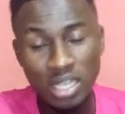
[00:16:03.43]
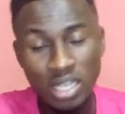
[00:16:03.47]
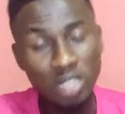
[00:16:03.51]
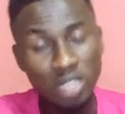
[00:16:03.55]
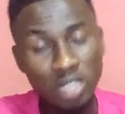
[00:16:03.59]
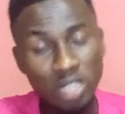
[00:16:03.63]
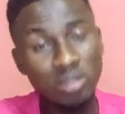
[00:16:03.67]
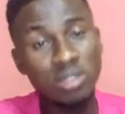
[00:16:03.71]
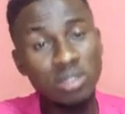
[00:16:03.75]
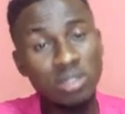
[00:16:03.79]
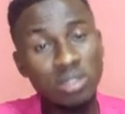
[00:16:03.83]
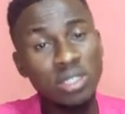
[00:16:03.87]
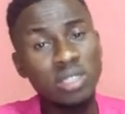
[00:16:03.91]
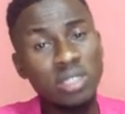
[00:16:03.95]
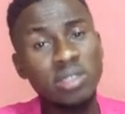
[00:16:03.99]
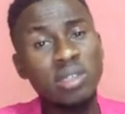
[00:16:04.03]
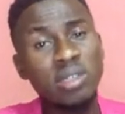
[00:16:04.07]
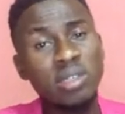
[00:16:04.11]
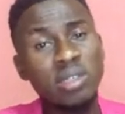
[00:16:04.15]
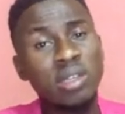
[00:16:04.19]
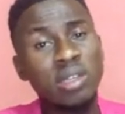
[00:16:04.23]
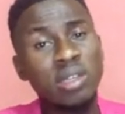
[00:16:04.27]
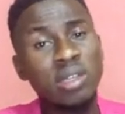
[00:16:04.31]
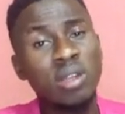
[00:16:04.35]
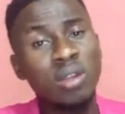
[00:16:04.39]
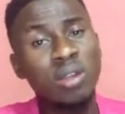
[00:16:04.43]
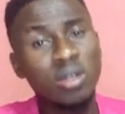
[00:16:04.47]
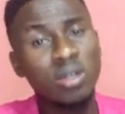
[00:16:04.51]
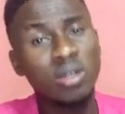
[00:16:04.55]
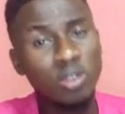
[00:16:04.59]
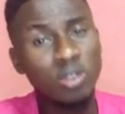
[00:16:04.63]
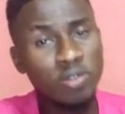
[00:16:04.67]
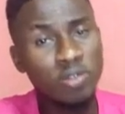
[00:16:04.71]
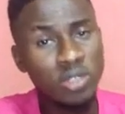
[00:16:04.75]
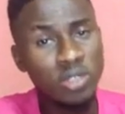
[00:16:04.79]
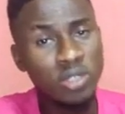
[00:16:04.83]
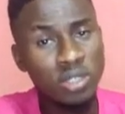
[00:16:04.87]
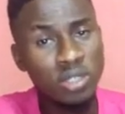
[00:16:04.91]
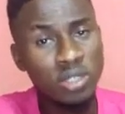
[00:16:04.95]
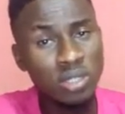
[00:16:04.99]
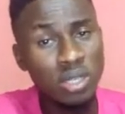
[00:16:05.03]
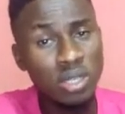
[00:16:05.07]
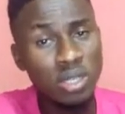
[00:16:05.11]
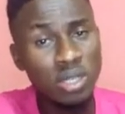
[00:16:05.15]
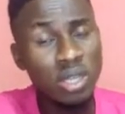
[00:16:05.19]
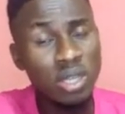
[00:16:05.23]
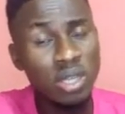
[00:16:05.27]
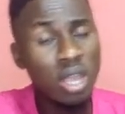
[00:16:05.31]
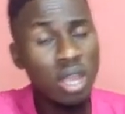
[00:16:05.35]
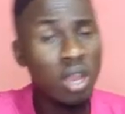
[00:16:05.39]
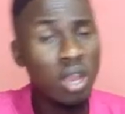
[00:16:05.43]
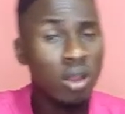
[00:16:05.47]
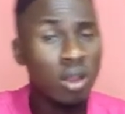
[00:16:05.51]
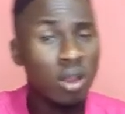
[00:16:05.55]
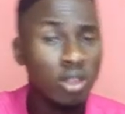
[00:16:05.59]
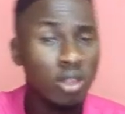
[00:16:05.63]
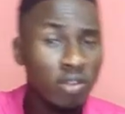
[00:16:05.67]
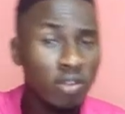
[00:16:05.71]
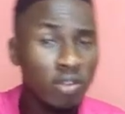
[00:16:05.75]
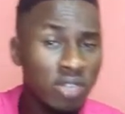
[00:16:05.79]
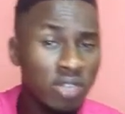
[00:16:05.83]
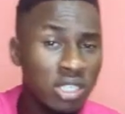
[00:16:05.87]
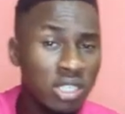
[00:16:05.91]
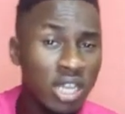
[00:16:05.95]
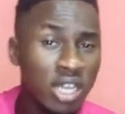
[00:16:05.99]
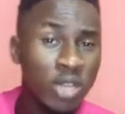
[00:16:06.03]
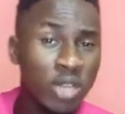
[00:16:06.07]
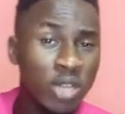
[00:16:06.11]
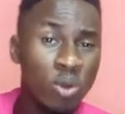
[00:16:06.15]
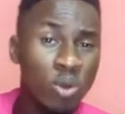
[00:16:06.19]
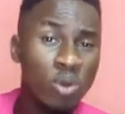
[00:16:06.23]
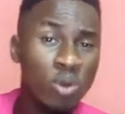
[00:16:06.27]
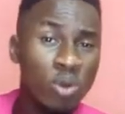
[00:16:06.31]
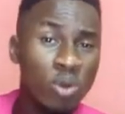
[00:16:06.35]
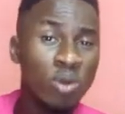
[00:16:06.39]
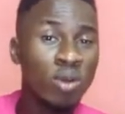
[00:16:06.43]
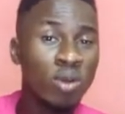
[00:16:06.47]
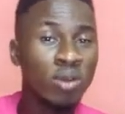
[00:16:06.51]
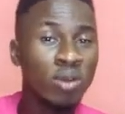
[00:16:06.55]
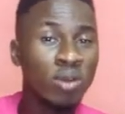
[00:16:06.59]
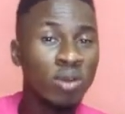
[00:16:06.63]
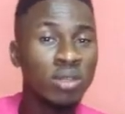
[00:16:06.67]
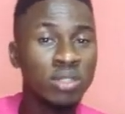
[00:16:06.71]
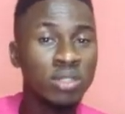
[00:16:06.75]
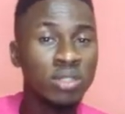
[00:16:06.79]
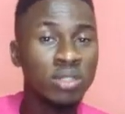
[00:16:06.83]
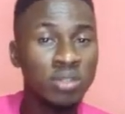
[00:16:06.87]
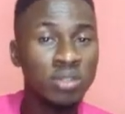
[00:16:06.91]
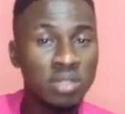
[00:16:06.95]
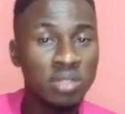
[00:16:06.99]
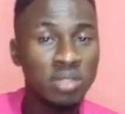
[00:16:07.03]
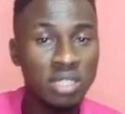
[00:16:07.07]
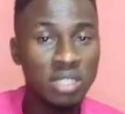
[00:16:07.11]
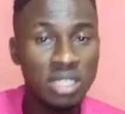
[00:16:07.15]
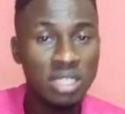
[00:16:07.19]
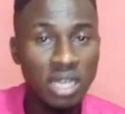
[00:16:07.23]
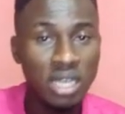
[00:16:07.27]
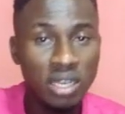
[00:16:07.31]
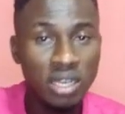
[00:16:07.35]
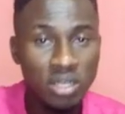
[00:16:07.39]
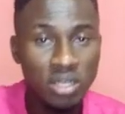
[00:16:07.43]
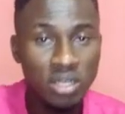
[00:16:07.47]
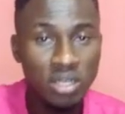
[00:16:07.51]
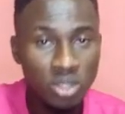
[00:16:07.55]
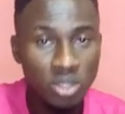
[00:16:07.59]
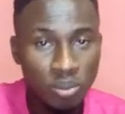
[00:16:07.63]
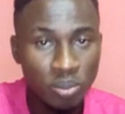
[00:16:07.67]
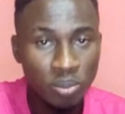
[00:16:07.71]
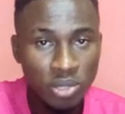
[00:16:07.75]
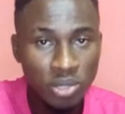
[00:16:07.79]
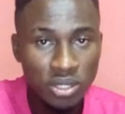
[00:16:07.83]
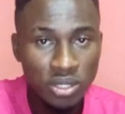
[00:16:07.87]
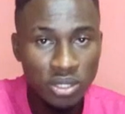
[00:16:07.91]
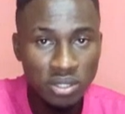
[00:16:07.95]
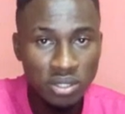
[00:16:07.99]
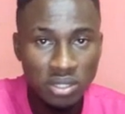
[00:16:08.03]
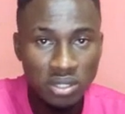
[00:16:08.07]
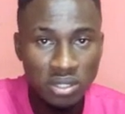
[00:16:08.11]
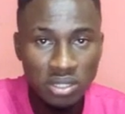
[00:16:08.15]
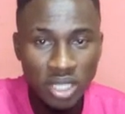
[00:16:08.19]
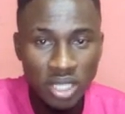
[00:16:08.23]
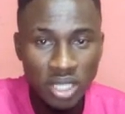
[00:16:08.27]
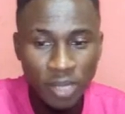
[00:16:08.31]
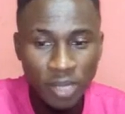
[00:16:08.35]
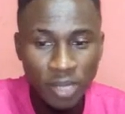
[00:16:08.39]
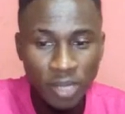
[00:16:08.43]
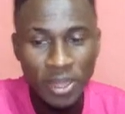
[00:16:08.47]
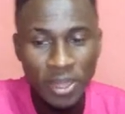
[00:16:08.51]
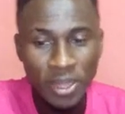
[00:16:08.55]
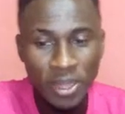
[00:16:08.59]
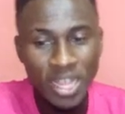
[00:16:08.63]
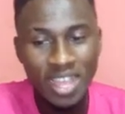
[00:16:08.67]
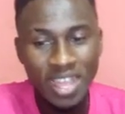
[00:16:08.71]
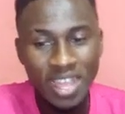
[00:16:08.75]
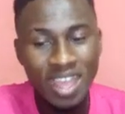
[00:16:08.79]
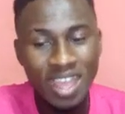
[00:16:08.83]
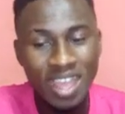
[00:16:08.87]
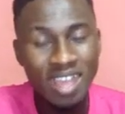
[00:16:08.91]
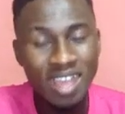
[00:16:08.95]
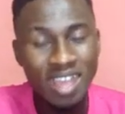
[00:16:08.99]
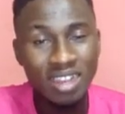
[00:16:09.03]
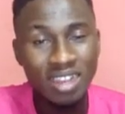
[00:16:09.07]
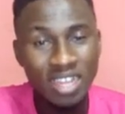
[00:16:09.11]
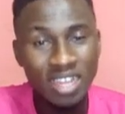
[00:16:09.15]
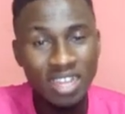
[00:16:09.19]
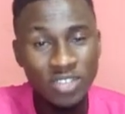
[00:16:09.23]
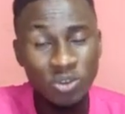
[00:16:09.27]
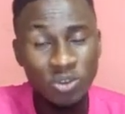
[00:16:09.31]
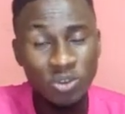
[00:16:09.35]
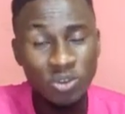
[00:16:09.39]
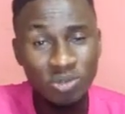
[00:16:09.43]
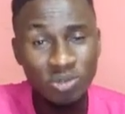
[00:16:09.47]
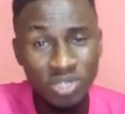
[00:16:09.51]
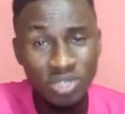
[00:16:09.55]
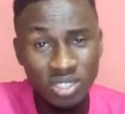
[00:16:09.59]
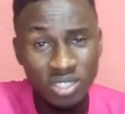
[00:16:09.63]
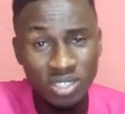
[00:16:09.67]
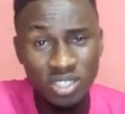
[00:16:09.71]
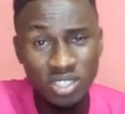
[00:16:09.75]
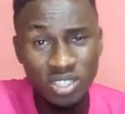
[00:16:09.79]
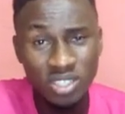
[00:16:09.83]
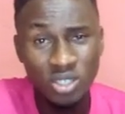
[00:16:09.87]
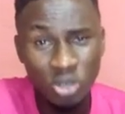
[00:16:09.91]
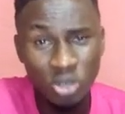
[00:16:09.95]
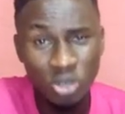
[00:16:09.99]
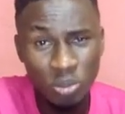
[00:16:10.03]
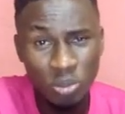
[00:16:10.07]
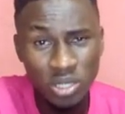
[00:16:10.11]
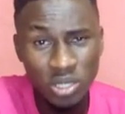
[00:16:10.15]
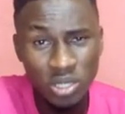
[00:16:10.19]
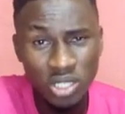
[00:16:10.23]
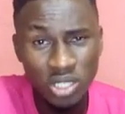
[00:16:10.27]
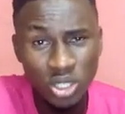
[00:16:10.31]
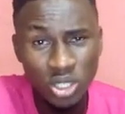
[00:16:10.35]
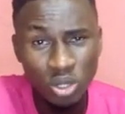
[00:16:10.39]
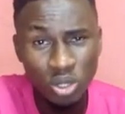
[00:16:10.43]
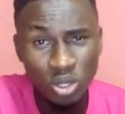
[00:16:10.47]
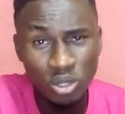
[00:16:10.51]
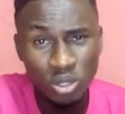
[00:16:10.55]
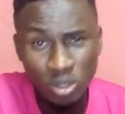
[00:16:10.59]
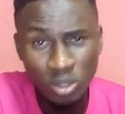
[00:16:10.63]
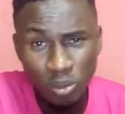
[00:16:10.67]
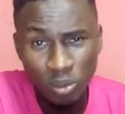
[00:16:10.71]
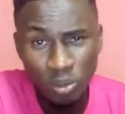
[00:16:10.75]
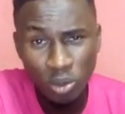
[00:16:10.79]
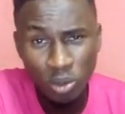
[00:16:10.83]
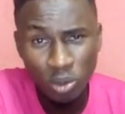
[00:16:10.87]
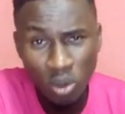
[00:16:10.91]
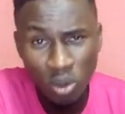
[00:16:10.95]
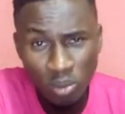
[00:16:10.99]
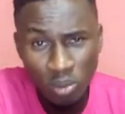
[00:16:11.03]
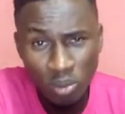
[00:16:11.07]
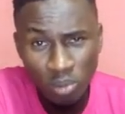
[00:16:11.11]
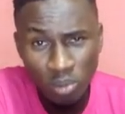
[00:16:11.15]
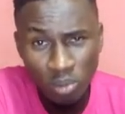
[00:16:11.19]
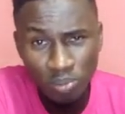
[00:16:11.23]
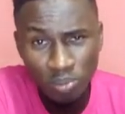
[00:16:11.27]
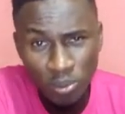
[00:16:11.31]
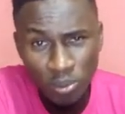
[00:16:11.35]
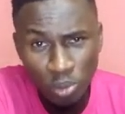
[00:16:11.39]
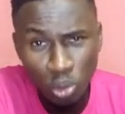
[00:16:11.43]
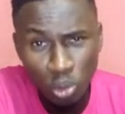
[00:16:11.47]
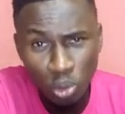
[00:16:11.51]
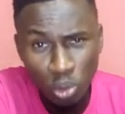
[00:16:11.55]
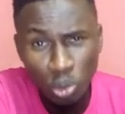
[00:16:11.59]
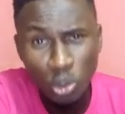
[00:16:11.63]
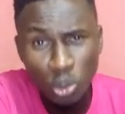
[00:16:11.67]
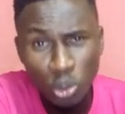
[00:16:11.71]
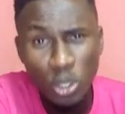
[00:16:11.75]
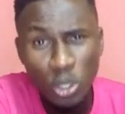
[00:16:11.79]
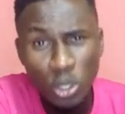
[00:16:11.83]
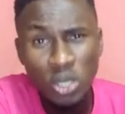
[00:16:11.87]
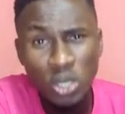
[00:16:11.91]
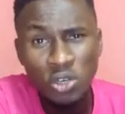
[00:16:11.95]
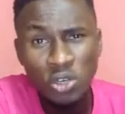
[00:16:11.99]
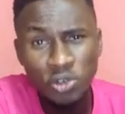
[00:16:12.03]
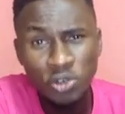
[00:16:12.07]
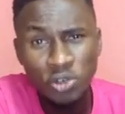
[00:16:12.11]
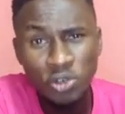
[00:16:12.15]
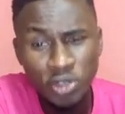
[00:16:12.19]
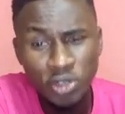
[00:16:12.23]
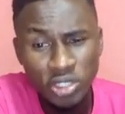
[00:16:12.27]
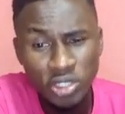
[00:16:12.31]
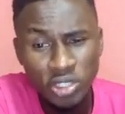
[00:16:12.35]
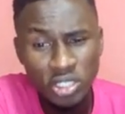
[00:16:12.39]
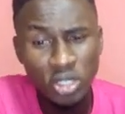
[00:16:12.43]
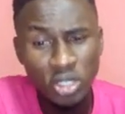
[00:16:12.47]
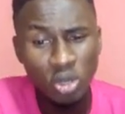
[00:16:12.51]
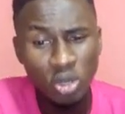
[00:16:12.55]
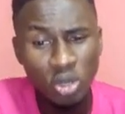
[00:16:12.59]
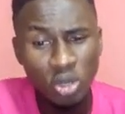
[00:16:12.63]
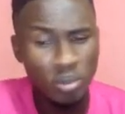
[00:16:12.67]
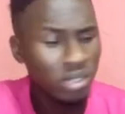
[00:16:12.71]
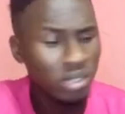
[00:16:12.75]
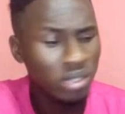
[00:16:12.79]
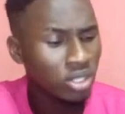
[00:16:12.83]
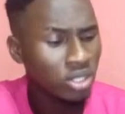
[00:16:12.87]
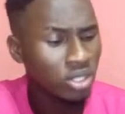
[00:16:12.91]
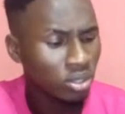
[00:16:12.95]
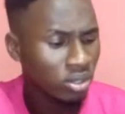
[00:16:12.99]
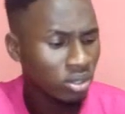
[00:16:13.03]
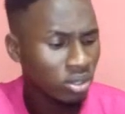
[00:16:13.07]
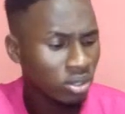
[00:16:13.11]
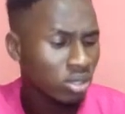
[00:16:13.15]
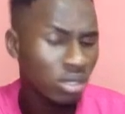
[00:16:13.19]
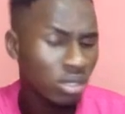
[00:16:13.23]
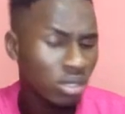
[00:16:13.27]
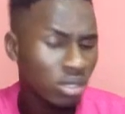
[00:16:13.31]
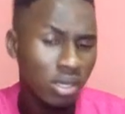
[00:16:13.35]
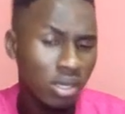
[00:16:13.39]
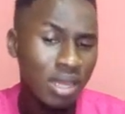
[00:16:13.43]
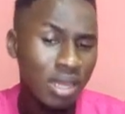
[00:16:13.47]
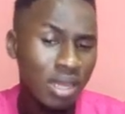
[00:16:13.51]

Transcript: It will teach you a lot of things. A lot of things I know using the Kali Linux operating system, I learned from reading the documentations. Come on, people, read the documentations.